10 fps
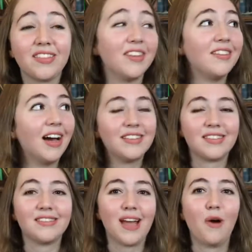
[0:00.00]
the
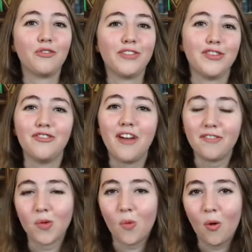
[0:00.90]
nicest outfit you've
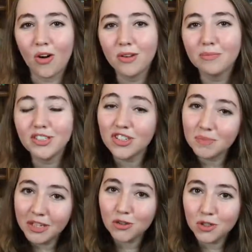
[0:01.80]
ever worn, but just
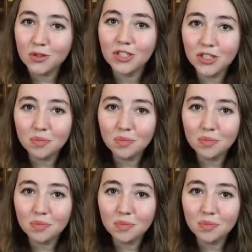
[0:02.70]
make sure you look